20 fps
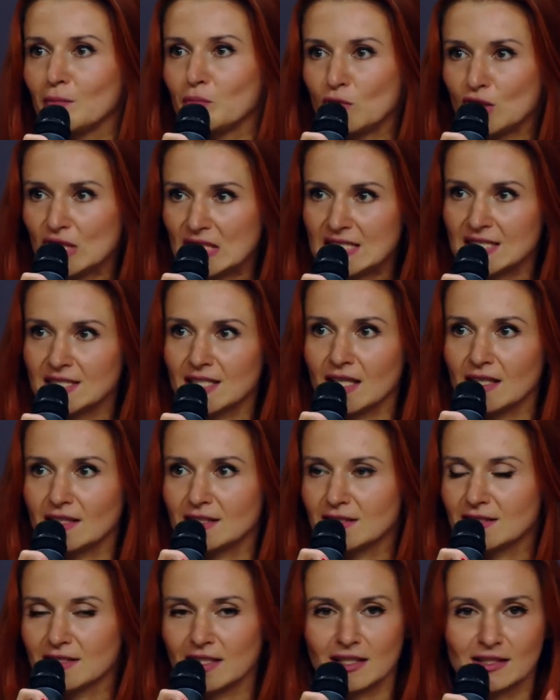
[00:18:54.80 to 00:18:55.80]
from each
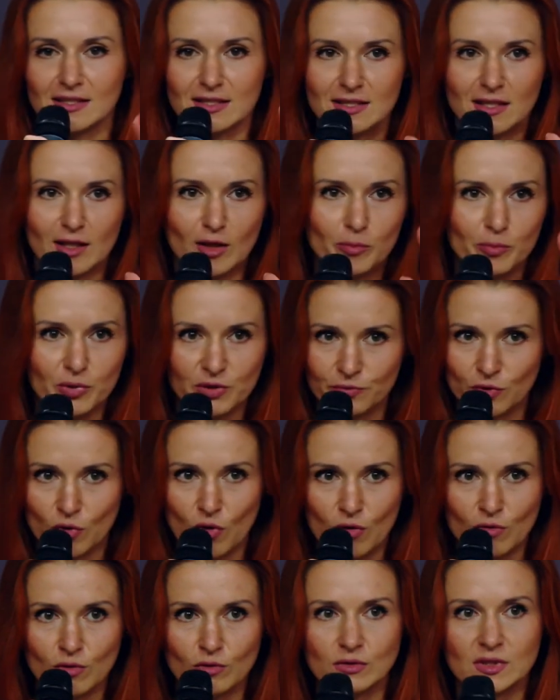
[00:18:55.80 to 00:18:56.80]
other.
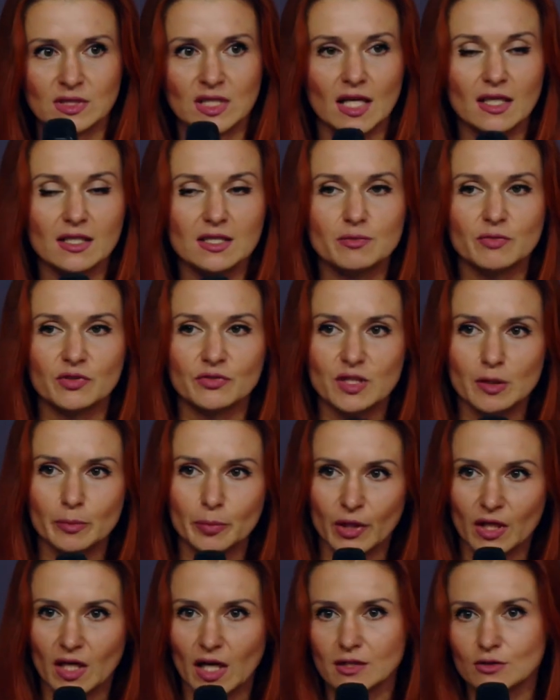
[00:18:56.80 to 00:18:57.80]
We all had
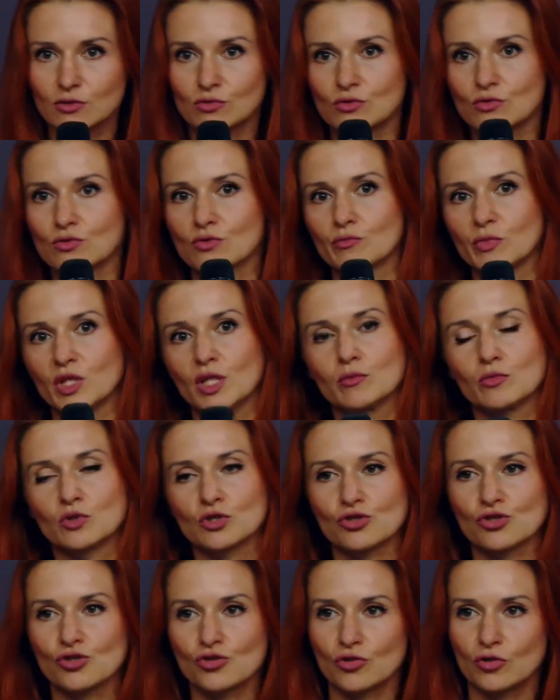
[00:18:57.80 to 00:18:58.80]
hoped that it would
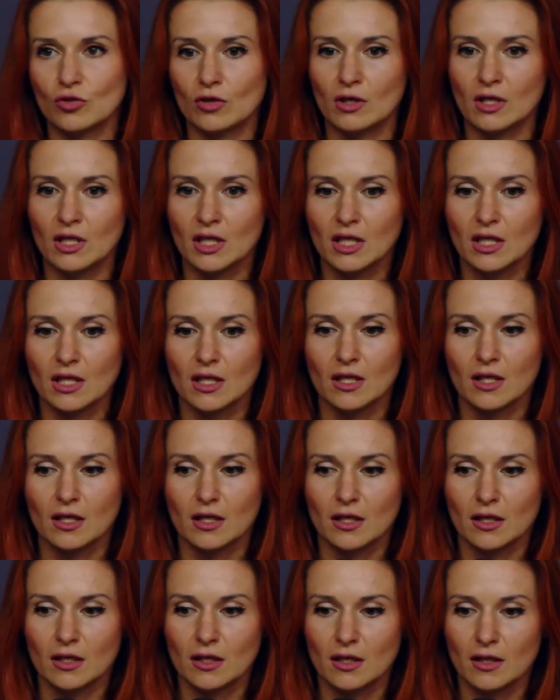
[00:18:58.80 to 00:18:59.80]
take a few weeks,
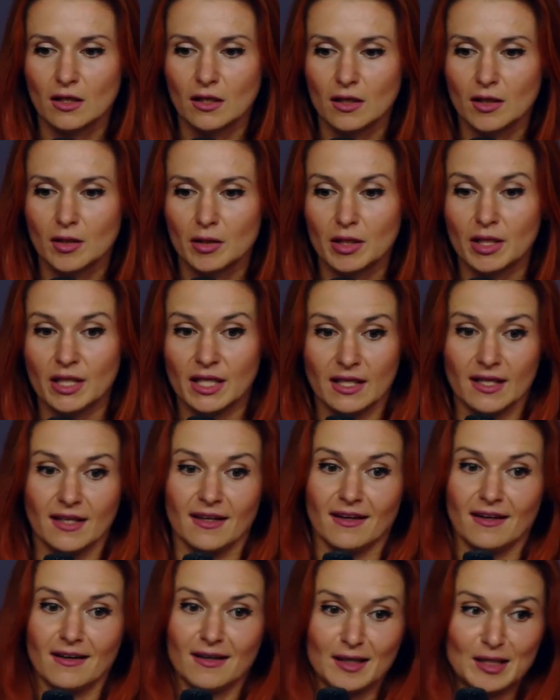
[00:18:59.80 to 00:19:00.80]
um,
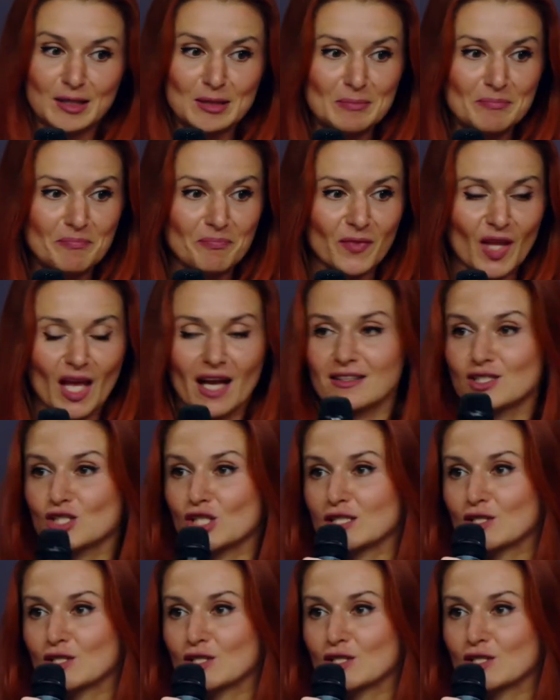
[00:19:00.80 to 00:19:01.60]
max uh, half a